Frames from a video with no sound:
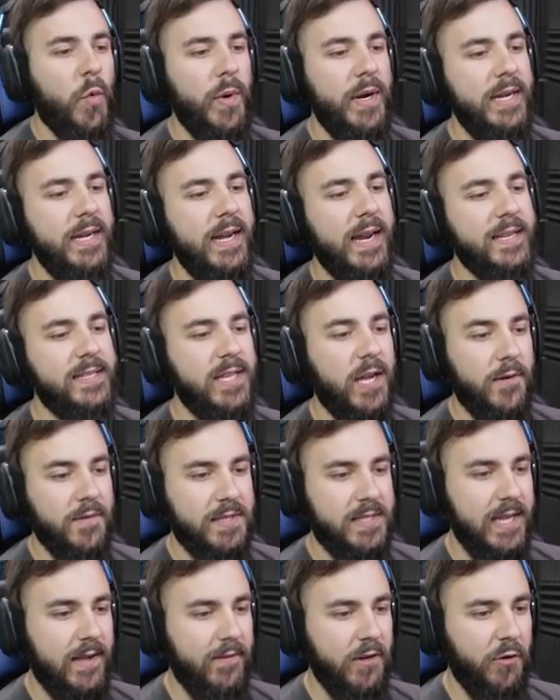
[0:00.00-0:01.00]
We need
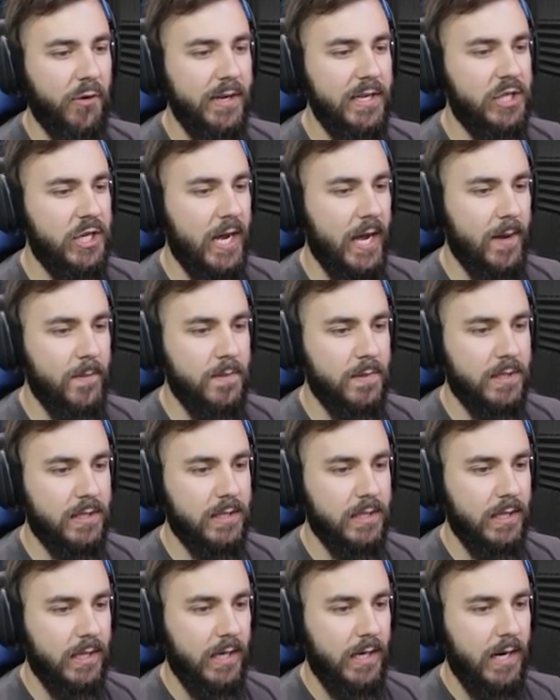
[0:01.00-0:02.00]
ourselves seven green
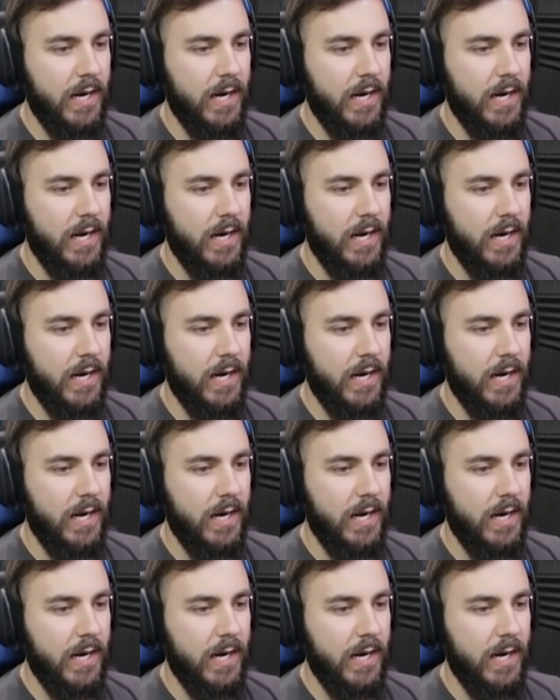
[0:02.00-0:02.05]
gems,